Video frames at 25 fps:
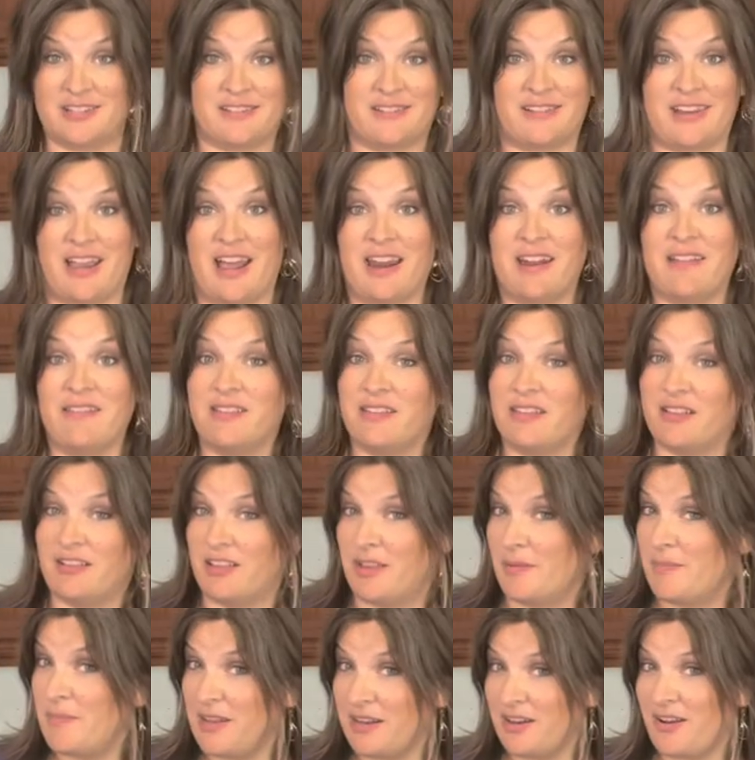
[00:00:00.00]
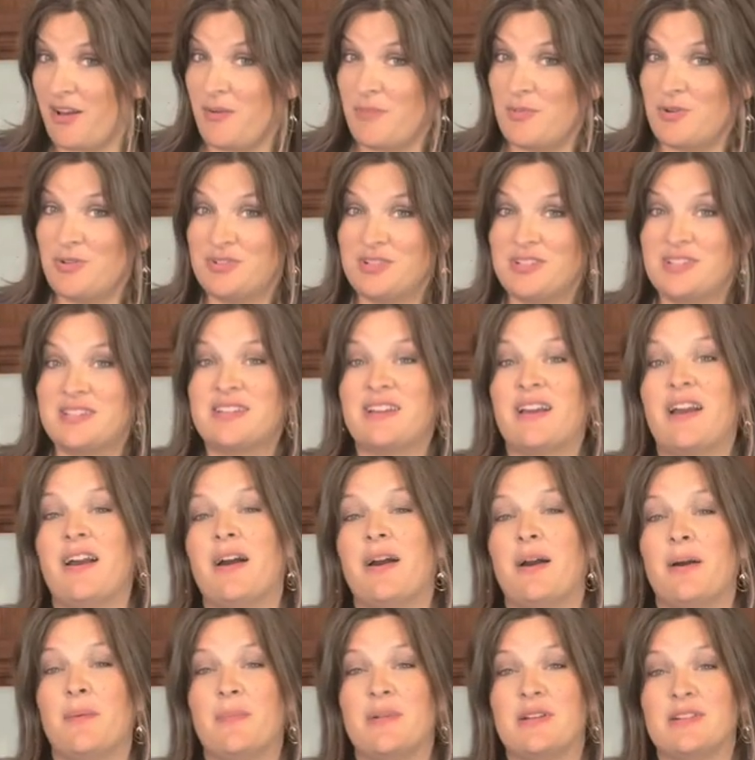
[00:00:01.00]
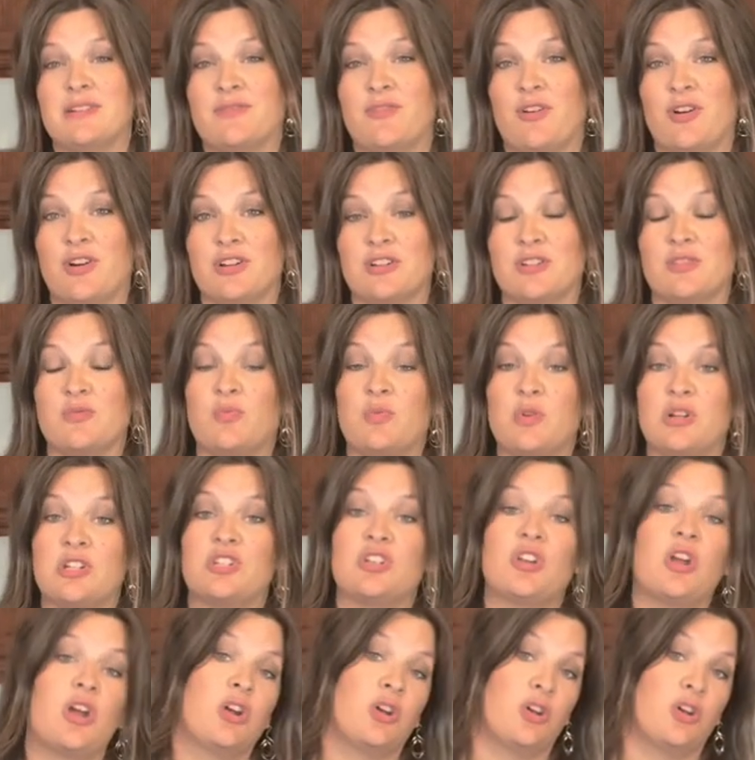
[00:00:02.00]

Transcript: kind of the limit almost as far as which